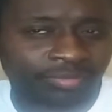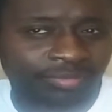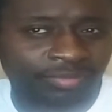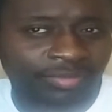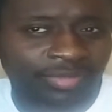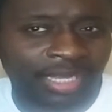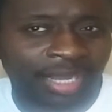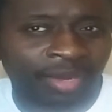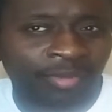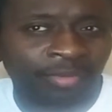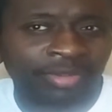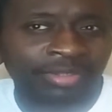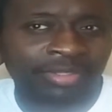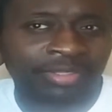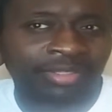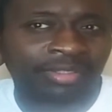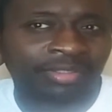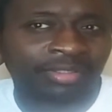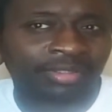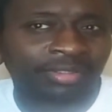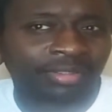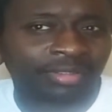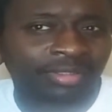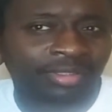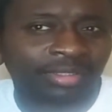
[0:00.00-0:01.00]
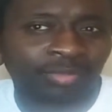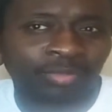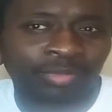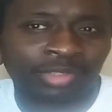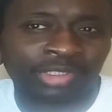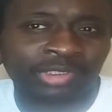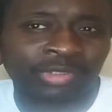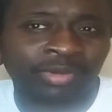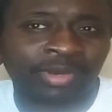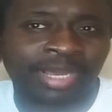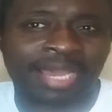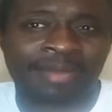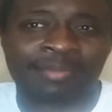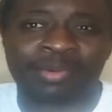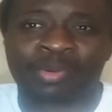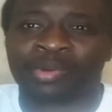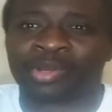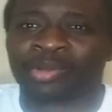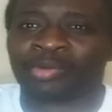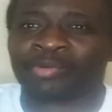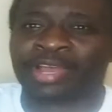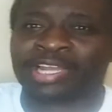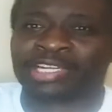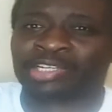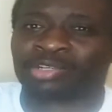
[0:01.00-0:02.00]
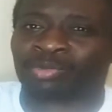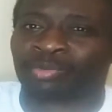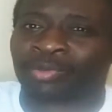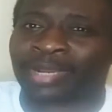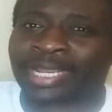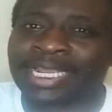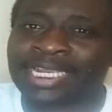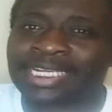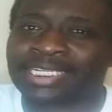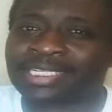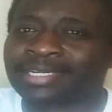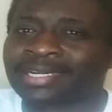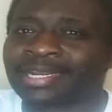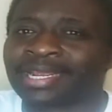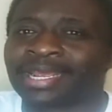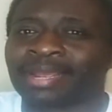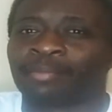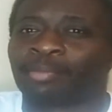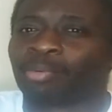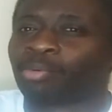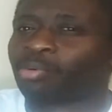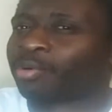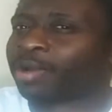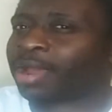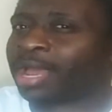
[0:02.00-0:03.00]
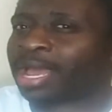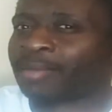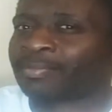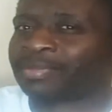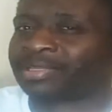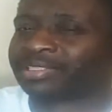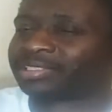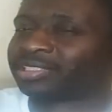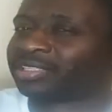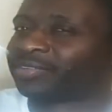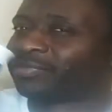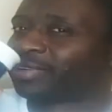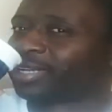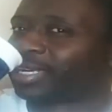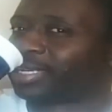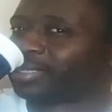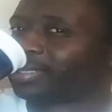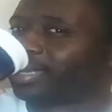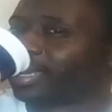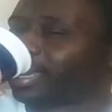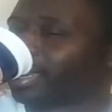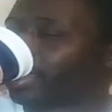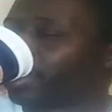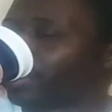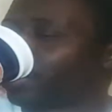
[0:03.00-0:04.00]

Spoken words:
I wonder what's going to happen with graduation and prom and stuff like that.